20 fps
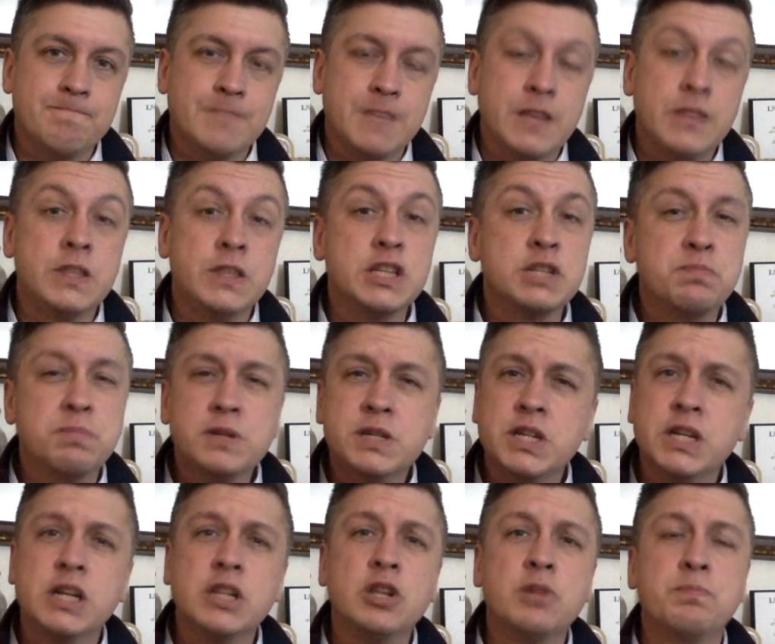This
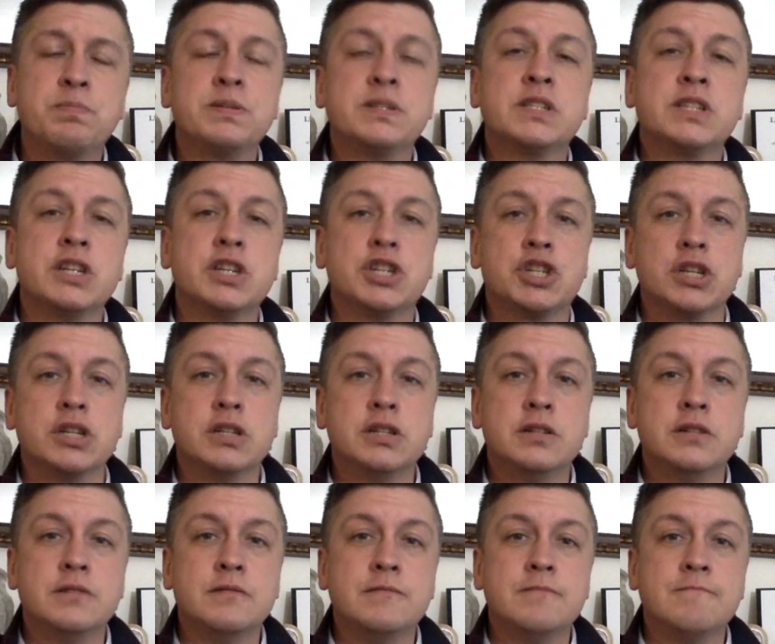particular position
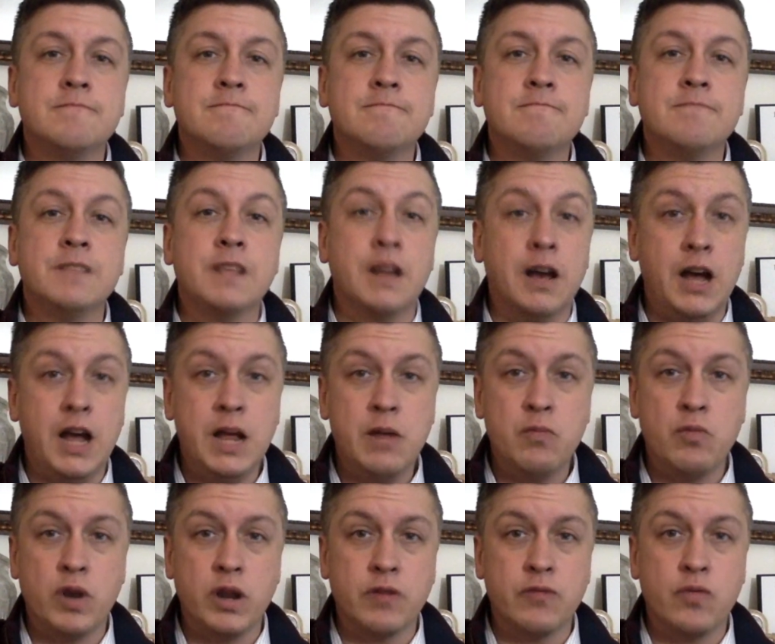that I am
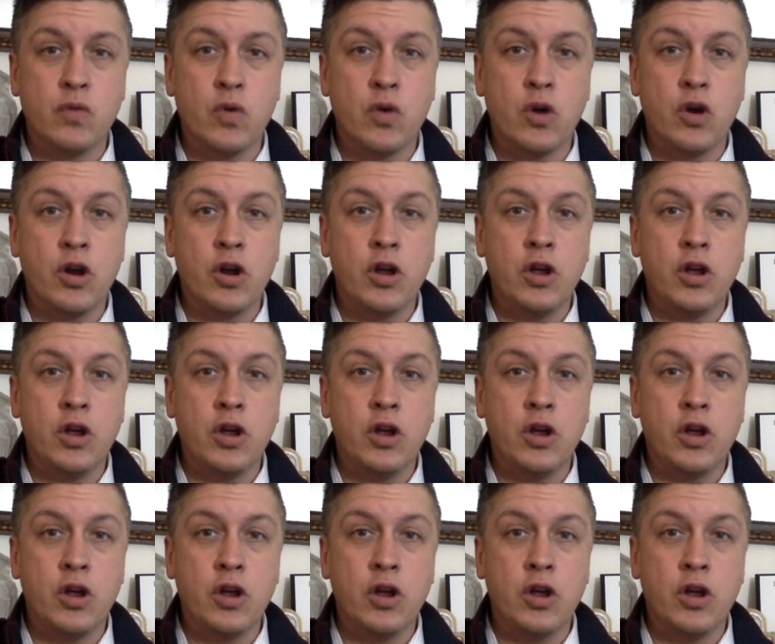running for